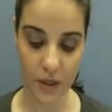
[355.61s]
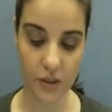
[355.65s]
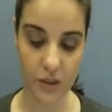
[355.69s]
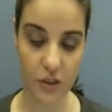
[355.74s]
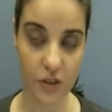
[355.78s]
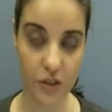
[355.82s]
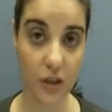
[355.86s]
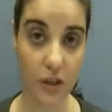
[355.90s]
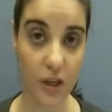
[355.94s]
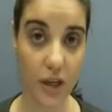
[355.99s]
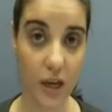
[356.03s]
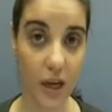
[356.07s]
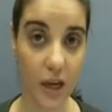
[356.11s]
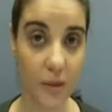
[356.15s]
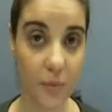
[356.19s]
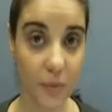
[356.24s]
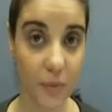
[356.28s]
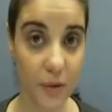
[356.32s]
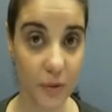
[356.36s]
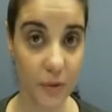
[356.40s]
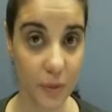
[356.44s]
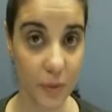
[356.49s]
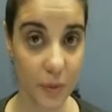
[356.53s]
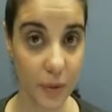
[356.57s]
Should Kate
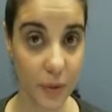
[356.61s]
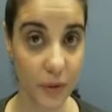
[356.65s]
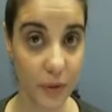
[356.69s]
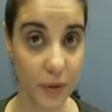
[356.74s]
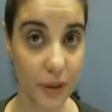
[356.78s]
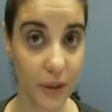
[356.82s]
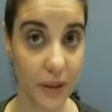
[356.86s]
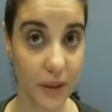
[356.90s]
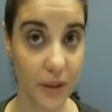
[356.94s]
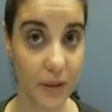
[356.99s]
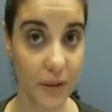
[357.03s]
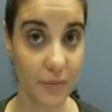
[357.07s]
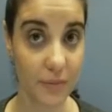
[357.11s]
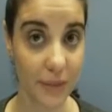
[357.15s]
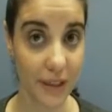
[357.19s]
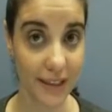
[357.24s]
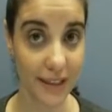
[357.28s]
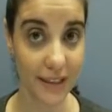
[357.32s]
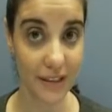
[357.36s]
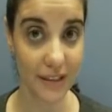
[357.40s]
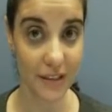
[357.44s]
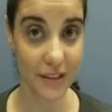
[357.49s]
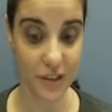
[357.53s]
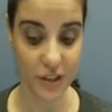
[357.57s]
be reporting the
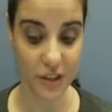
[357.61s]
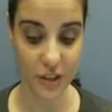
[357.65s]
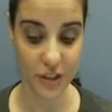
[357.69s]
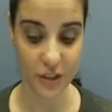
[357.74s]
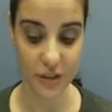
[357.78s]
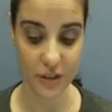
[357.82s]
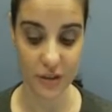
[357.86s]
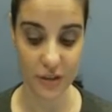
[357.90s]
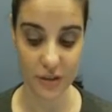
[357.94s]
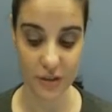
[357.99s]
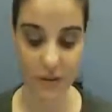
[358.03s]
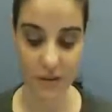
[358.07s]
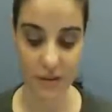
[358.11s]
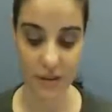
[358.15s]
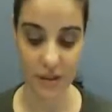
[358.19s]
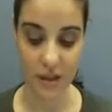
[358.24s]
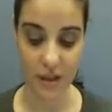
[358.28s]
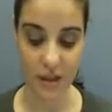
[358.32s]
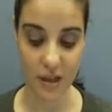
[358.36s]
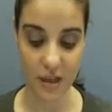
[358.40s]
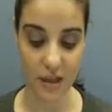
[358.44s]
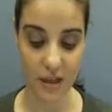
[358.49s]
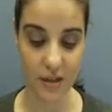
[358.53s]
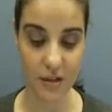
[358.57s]
money that she earns
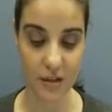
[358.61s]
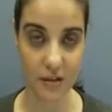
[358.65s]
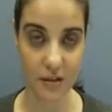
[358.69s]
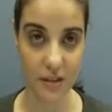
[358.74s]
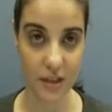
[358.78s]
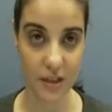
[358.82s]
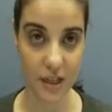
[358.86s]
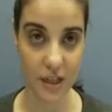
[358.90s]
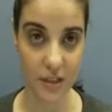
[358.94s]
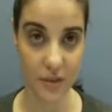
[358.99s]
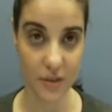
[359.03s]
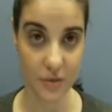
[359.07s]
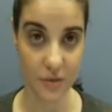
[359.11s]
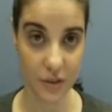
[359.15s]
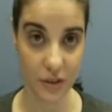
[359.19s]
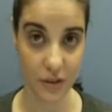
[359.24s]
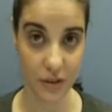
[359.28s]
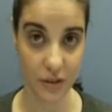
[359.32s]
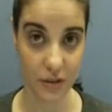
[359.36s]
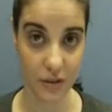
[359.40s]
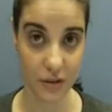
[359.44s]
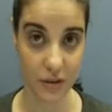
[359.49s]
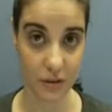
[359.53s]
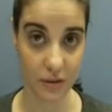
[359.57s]
in her tax
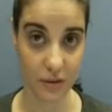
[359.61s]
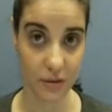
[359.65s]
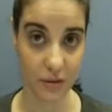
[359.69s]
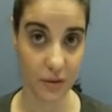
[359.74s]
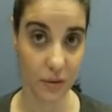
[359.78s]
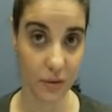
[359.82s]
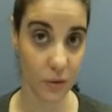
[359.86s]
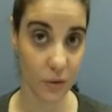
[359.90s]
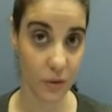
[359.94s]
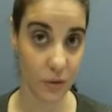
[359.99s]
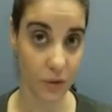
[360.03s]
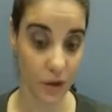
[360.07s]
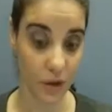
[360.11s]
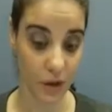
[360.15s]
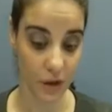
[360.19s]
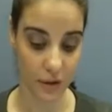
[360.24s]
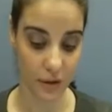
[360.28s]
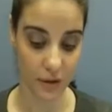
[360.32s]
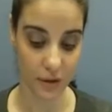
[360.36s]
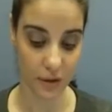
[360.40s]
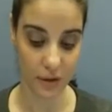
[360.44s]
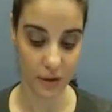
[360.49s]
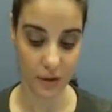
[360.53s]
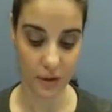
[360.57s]
return or
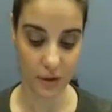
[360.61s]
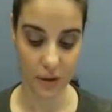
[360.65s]
not?